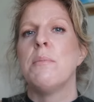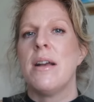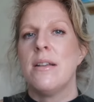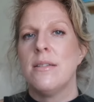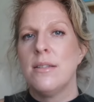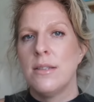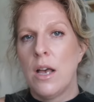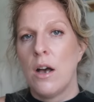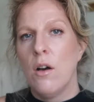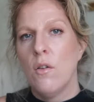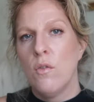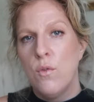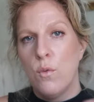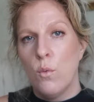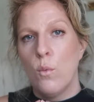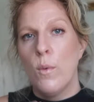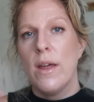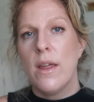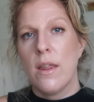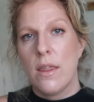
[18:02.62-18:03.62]
myself
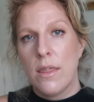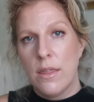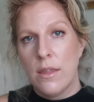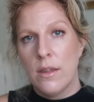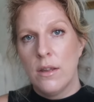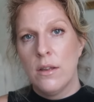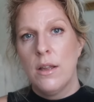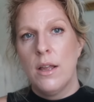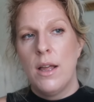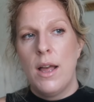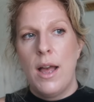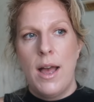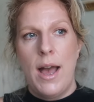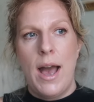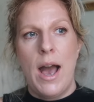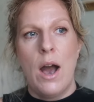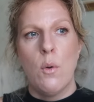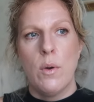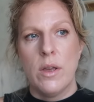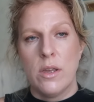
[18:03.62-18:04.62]
with
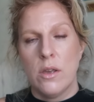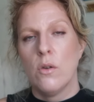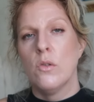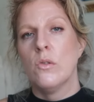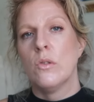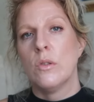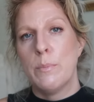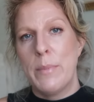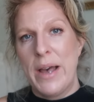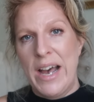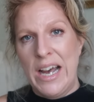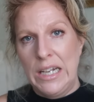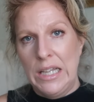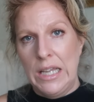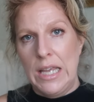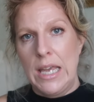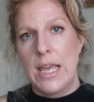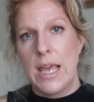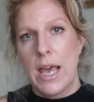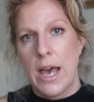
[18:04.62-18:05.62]
how it goes
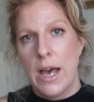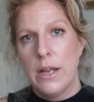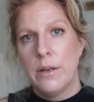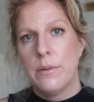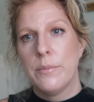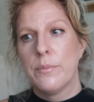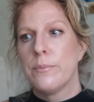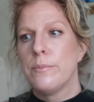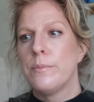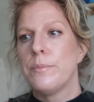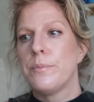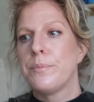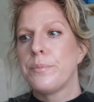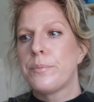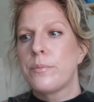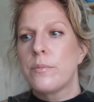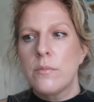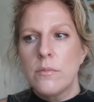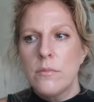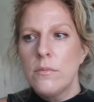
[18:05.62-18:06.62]
badly yet,
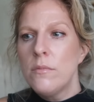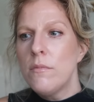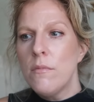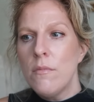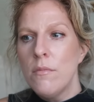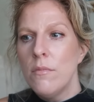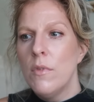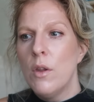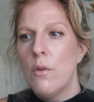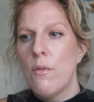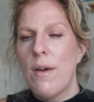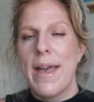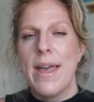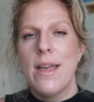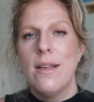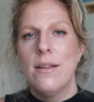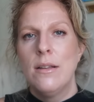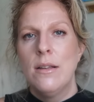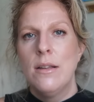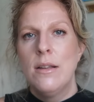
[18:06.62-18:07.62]

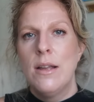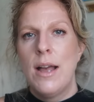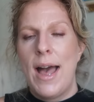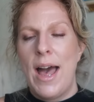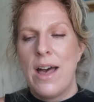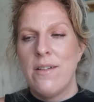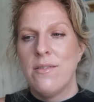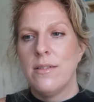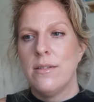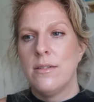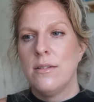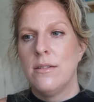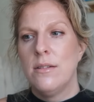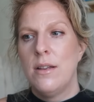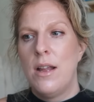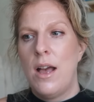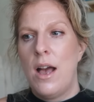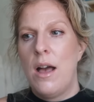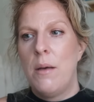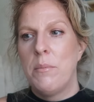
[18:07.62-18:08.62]
right? I haven't,
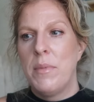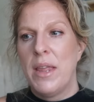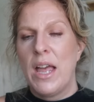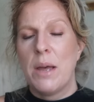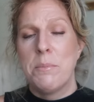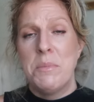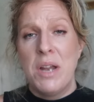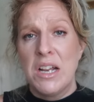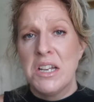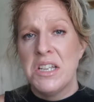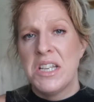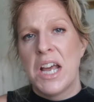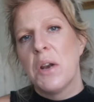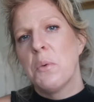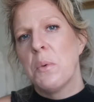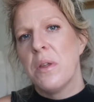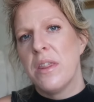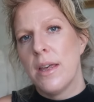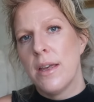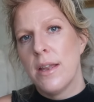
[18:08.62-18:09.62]
I'm like, I'm not
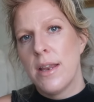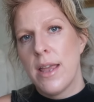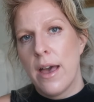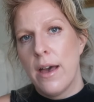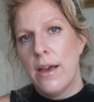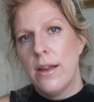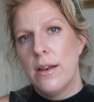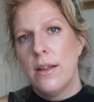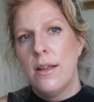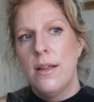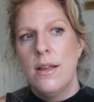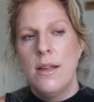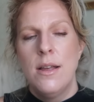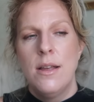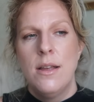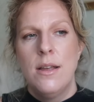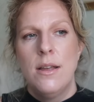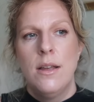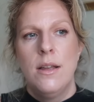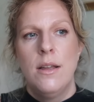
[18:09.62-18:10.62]
done with it yet.
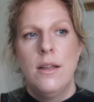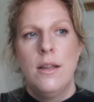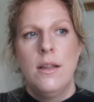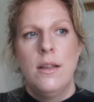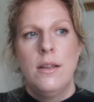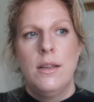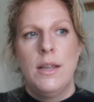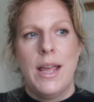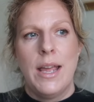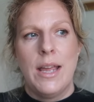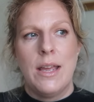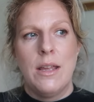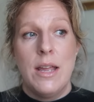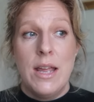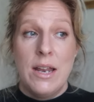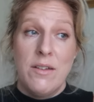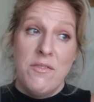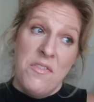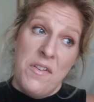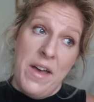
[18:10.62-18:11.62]
Like,
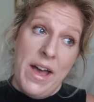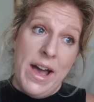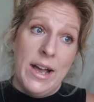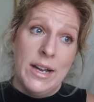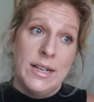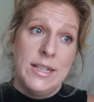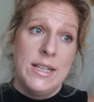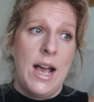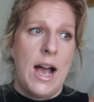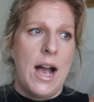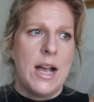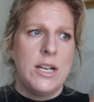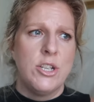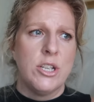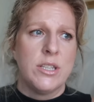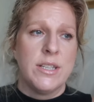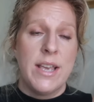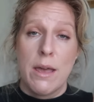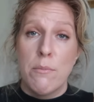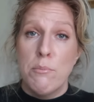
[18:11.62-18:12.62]
in fact, I
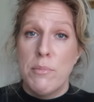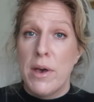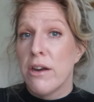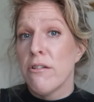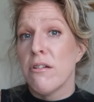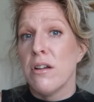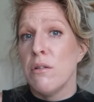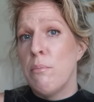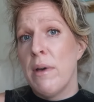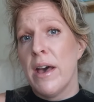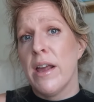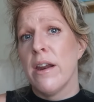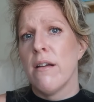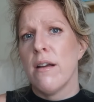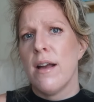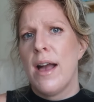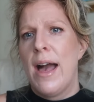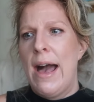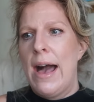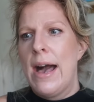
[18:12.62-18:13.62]
just get better and
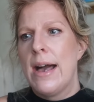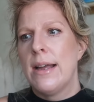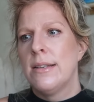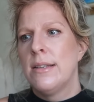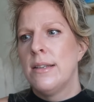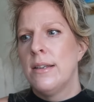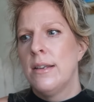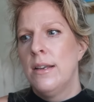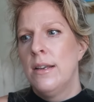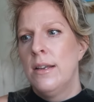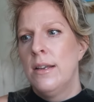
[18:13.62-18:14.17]
better at